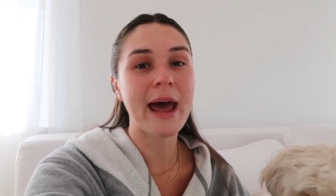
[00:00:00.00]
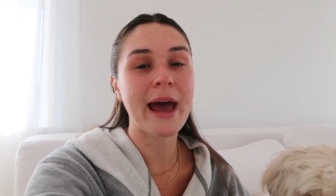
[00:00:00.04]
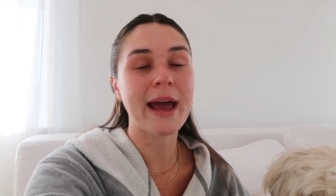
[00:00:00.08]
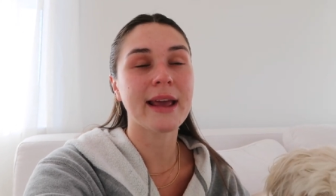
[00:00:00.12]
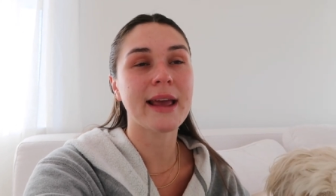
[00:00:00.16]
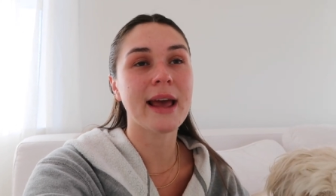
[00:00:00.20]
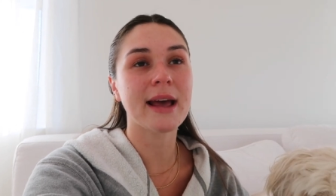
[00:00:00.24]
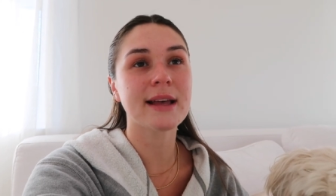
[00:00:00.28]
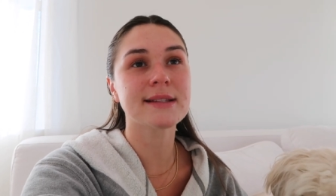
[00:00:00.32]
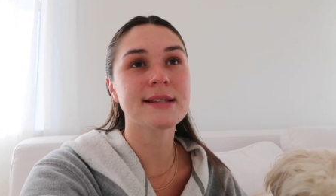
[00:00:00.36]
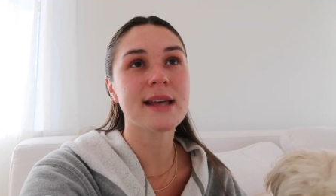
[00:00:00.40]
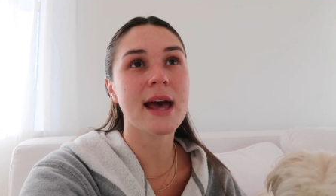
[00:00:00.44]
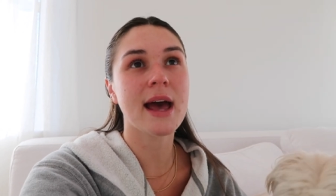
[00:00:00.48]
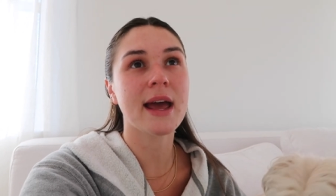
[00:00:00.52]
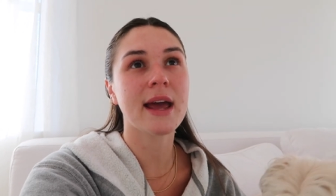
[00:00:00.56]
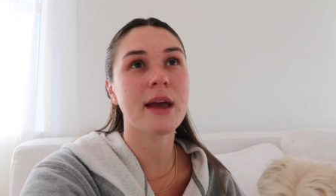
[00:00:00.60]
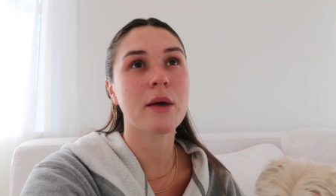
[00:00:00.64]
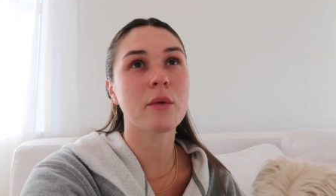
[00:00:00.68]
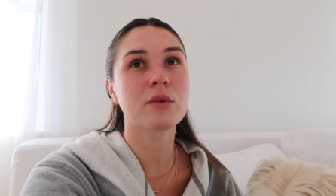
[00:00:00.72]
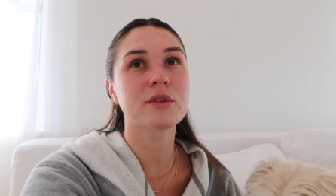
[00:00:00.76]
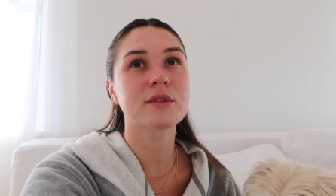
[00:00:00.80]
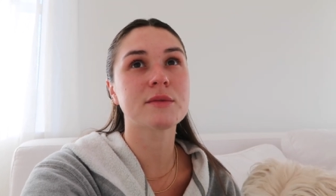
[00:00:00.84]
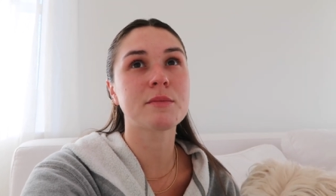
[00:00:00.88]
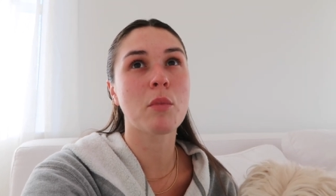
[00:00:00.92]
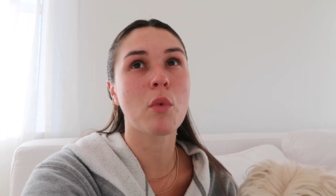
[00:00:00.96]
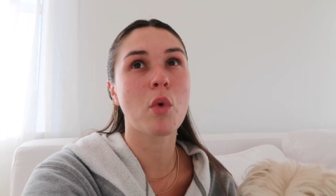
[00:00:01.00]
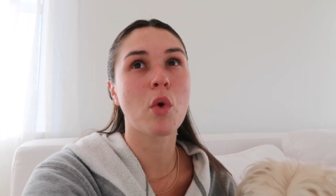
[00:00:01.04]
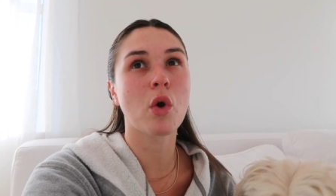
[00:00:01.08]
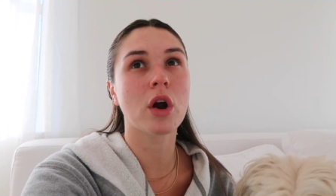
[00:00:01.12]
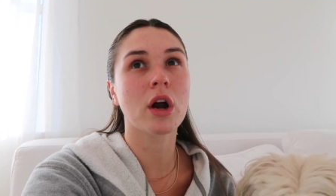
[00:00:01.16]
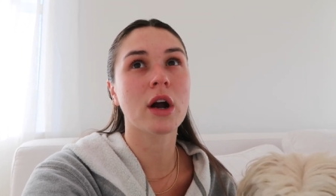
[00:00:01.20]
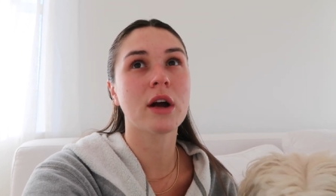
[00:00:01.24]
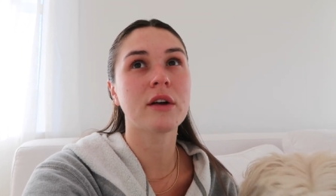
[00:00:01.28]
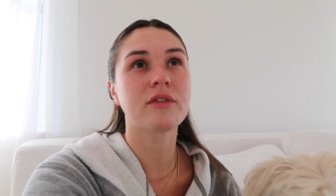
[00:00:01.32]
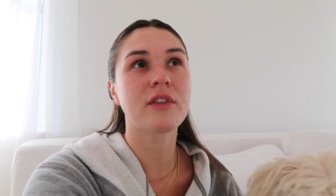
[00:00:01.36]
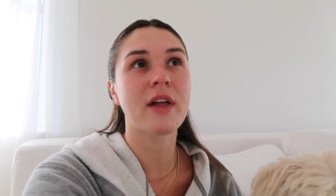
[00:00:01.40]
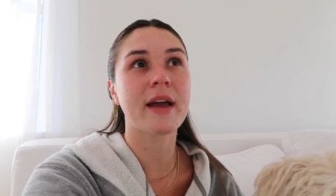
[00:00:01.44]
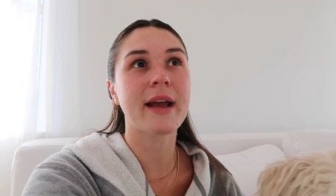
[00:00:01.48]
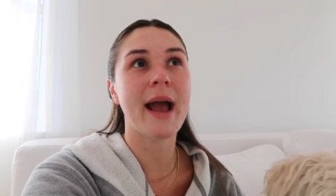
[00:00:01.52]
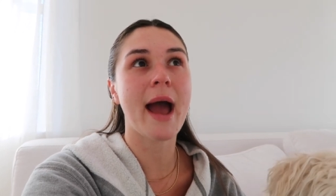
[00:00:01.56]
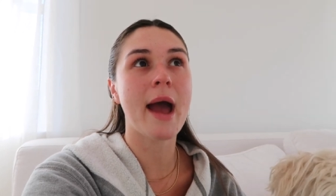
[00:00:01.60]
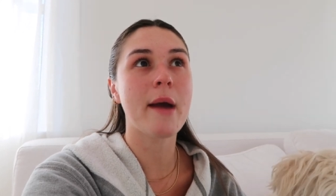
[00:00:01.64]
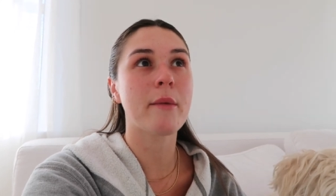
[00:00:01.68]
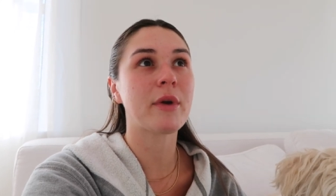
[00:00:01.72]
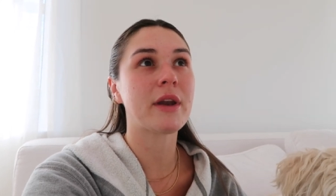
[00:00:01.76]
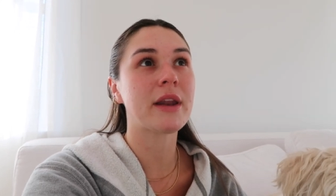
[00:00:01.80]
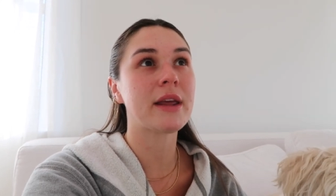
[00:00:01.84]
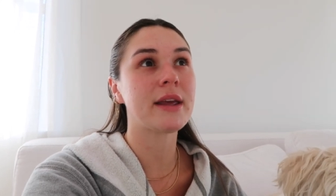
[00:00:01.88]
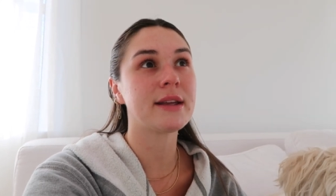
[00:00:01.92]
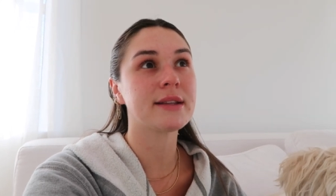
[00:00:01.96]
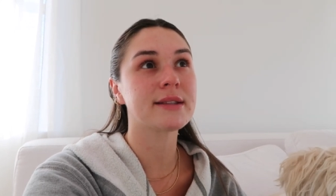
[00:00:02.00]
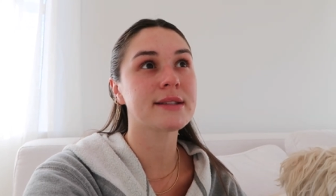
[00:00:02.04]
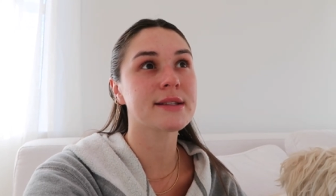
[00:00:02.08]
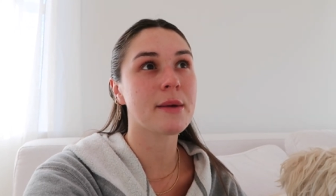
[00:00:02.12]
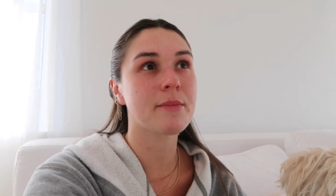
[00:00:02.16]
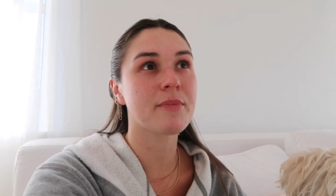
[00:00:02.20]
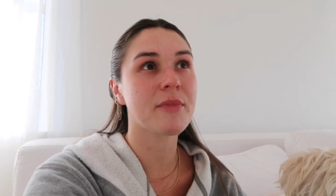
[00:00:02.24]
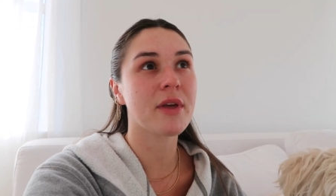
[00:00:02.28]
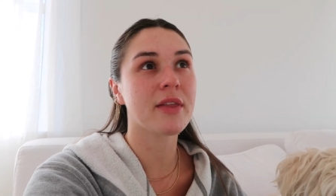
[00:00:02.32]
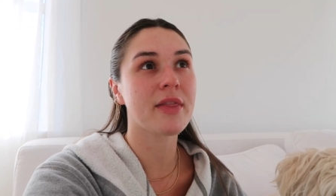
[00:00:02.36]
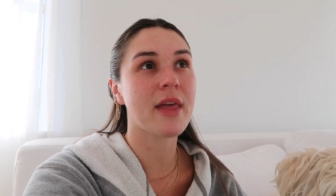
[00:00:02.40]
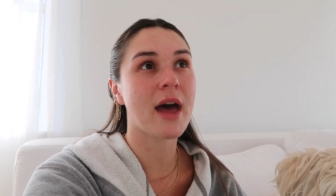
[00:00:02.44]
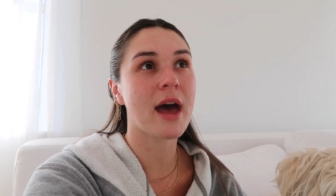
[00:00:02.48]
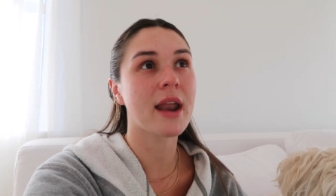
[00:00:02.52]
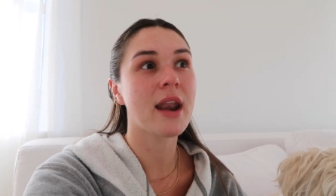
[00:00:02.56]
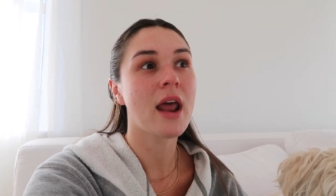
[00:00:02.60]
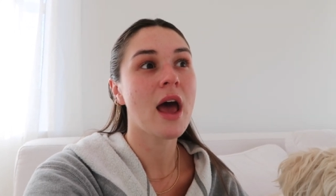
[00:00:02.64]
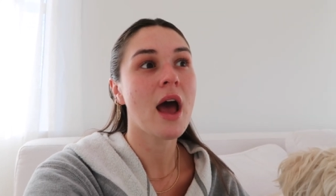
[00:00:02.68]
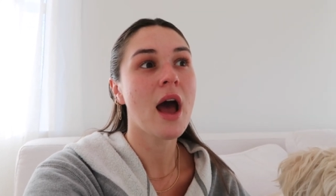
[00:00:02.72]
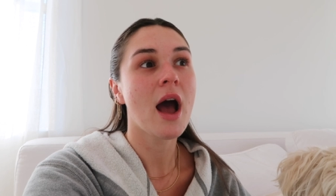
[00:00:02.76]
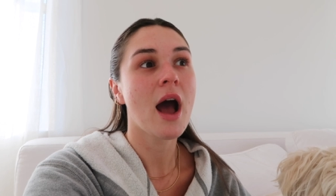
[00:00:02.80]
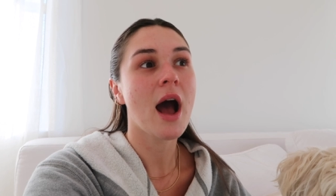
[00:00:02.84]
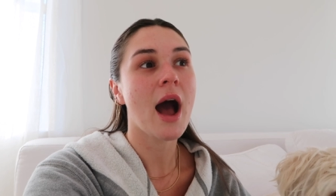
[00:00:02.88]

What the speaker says: I guess it was more of like I would eat something that